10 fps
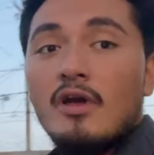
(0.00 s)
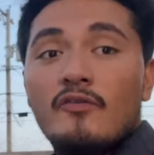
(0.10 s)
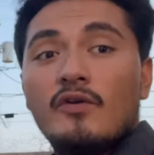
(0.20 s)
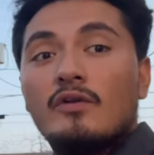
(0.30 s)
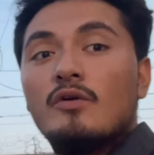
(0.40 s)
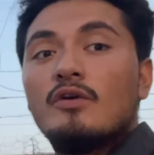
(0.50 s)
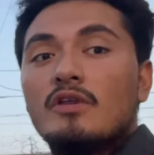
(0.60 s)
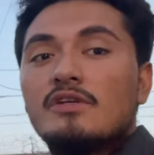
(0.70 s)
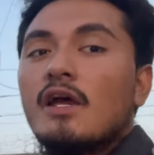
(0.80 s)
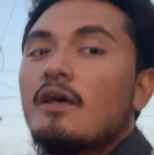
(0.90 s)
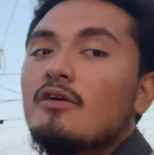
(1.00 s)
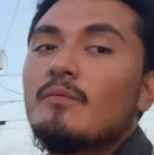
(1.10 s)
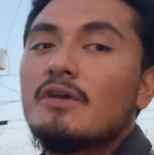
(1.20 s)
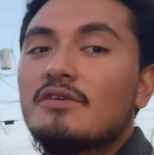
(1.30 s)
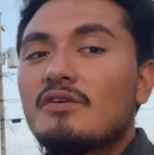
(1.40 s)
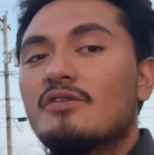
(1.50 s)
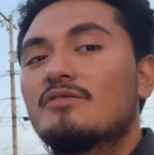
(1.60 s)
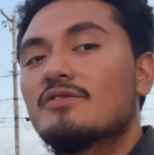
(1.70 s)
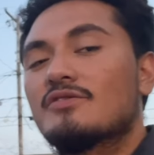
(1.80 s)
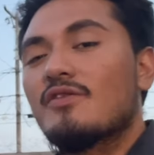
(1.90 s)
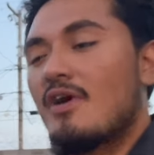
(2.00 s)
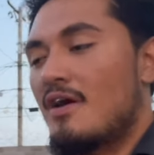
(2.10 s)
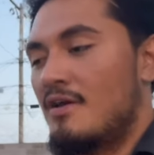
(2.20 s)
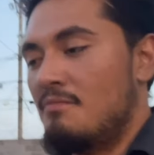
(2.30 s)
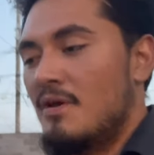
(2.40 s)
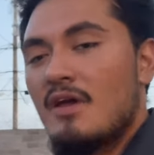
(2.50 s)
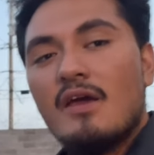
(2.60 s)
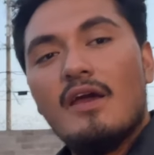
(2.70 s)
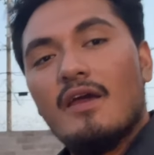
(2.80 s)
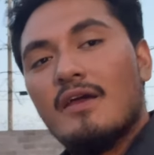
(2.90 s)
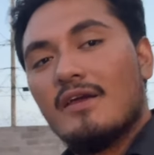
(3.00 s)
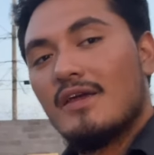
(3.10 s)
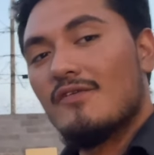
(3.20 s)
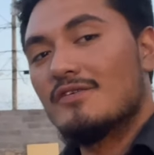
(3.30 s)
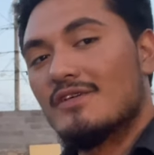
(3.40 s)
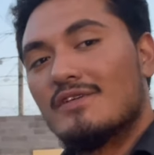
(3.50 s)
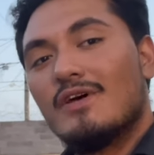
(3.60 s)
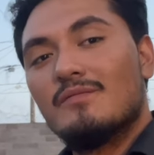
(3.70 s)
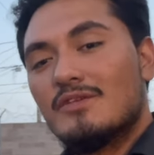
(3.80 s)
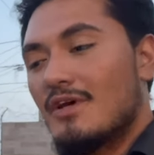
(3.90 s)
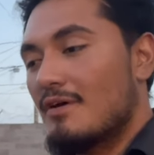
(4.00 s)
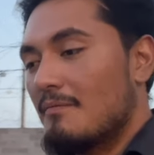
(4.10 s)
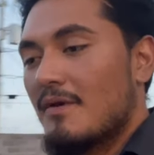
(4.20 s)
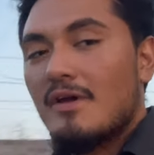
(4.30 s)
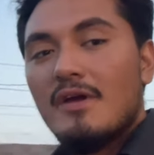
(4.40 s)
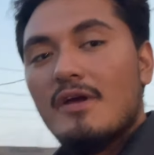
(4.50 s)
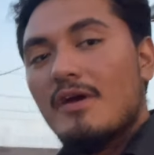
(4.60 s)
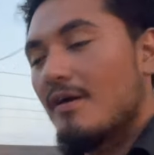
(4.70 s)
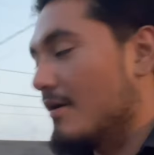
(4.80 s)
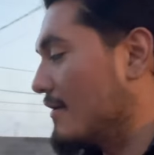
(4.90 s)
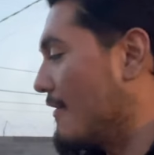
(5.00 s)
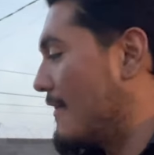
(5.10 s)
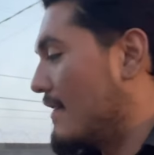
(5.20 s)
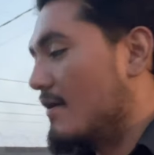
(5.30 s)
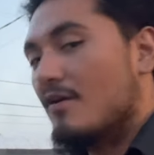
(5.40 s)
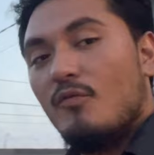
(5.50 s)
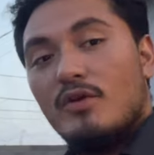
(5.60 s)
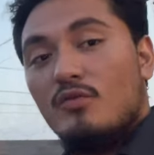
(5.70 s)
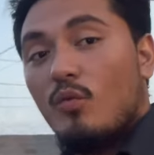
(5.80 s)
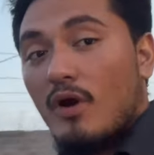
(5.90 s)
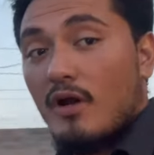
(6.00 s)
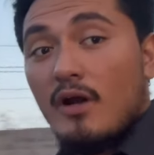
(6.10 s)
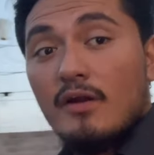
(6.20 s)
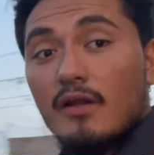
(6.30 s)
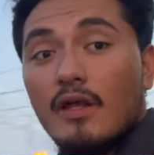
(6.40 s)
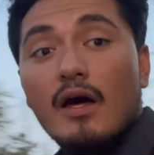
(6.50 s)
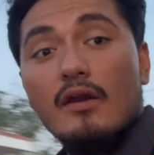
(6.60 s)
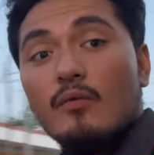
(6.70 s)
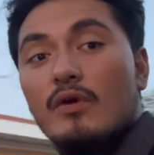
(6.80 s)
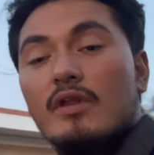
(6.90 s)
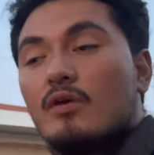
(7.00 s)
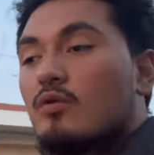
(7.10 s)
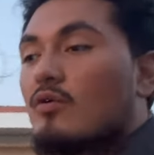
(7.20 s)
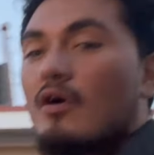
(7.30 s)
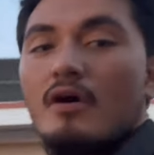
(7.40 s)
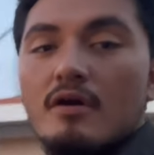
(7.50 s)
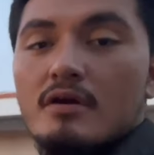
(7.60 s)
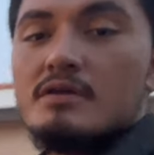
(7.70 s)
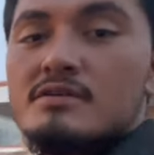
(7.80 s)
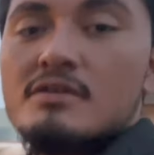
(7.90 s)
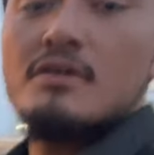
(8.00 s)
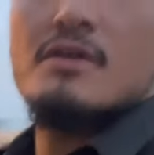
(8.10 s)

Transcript: If you're new to the channel, make sure you subscribe and give us a thumbs up. We work on a lot of really cool cars.